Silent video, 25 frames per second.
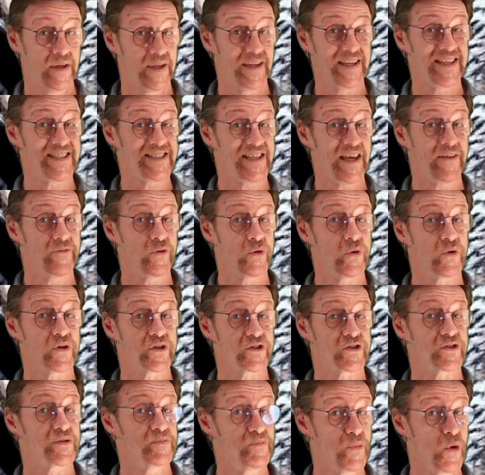Let's have a
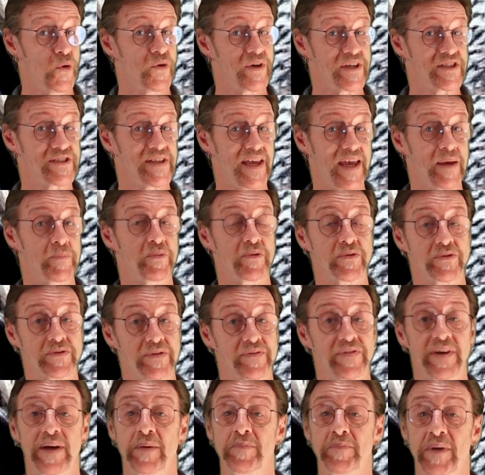look at some more examples
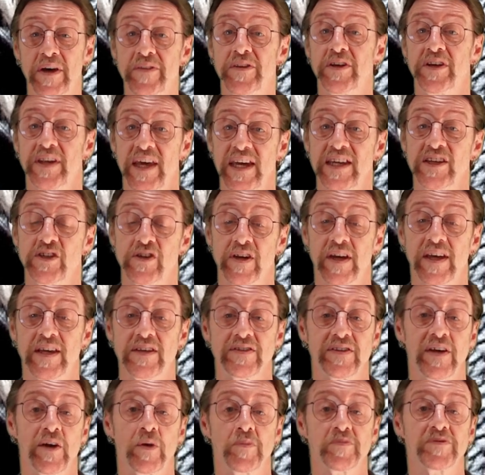of how Mother Nature
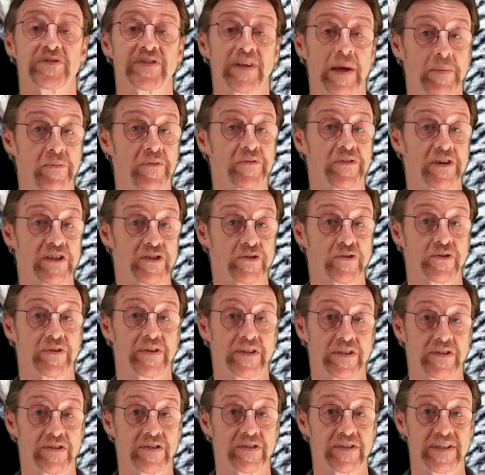has helped some of these
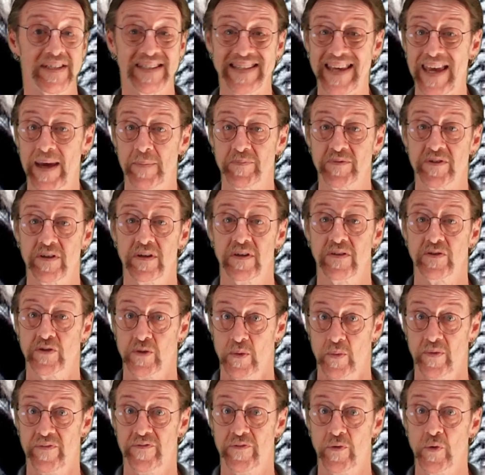creatures adapt
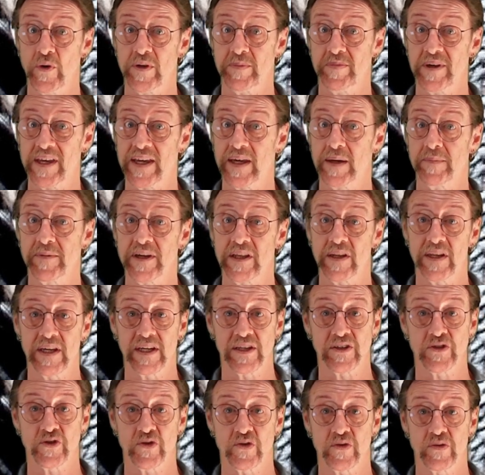to avoid becoming
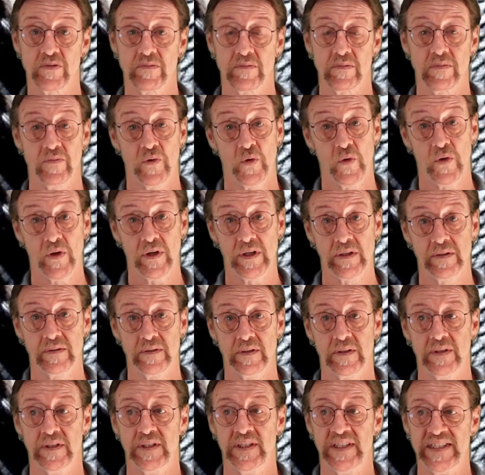lunch, or
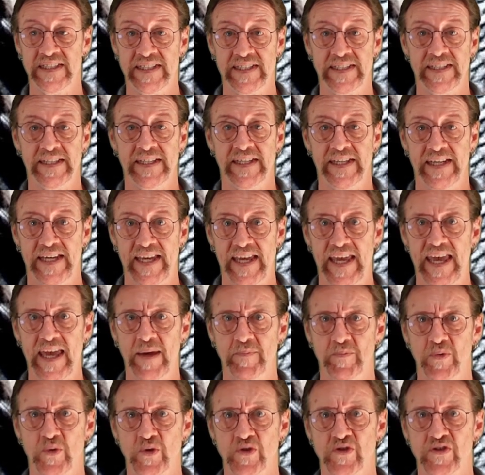
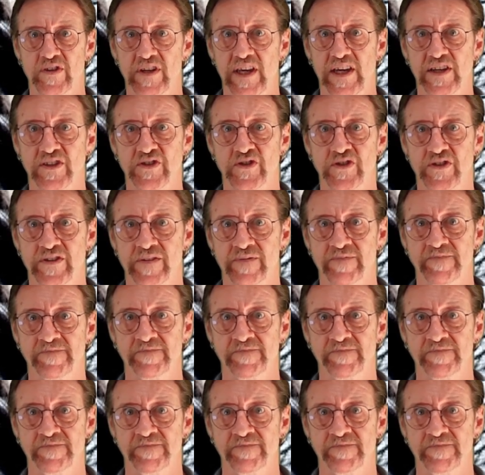ambush lunch.